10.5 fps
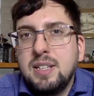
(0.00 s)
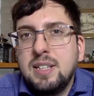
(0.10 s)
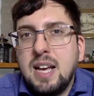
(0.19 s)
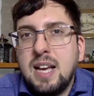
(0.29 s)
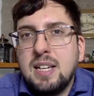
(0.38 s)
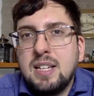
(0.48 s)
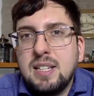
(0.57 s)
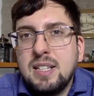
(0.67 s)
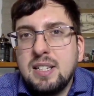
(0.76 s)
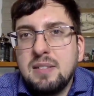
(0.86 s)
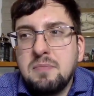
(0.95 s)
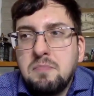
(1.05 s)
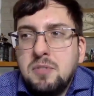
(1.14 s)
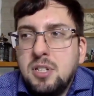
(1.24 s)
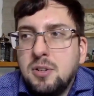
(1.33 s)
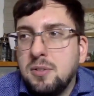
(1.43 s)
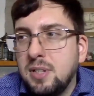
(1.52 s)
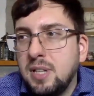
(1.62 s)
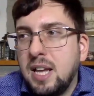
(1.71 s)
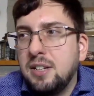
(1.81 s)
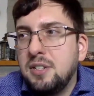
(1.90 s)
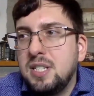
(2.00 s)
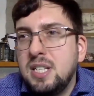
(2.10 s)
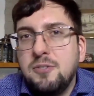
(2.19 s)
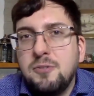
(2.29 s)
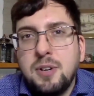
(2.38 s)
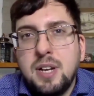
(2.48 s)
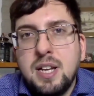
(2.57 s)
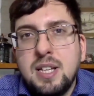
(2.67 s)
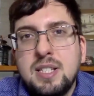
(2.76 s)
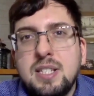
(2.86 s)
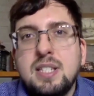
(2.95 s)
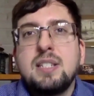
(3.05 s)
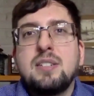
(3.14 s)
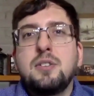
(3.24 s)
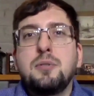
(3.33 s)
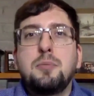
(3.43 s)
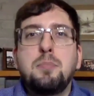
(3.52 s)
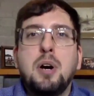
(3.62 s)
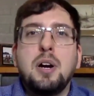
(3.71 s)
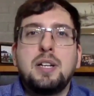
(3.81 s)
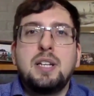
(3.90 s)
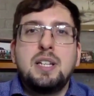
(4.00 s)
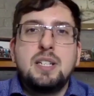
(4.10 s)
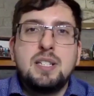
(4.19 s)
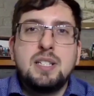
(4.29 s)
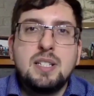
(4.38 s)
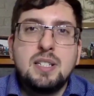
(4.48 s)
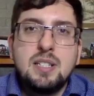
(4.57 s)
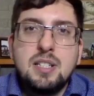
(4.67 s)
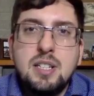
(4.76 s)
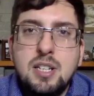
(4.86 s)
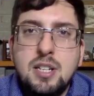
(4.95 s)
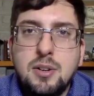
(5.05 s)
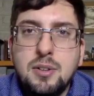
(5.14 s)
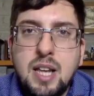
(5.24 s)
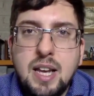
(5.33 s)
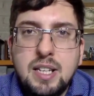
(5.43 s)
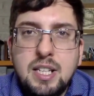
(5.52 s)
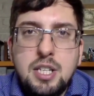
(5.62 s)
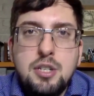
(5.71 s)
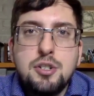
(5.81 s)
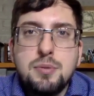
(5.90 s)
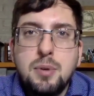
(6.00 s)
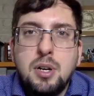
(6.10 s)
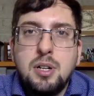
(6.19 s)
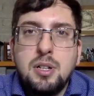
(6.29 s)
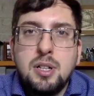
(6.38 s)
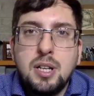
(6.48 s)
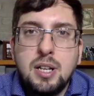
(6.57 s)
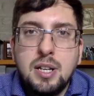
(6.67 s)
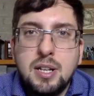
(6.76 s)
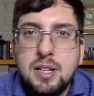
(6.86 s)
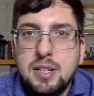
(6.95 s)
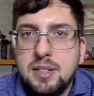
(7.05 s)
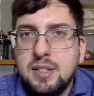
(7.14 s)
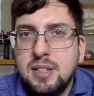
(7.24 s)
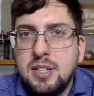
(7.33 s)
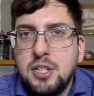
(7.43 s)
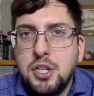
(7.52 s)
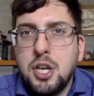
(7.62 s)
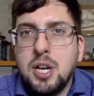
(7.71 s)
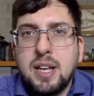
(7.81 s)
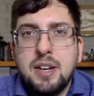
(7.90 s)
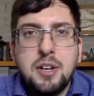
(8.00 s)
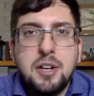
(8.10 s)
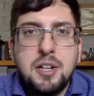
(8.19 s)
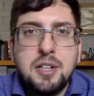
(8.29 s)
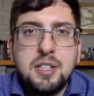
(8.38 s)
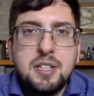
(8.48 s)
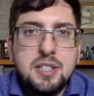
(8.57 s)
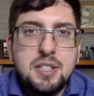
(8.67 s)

that, you know, like to see friends, go to parties, you know, like the usual young adult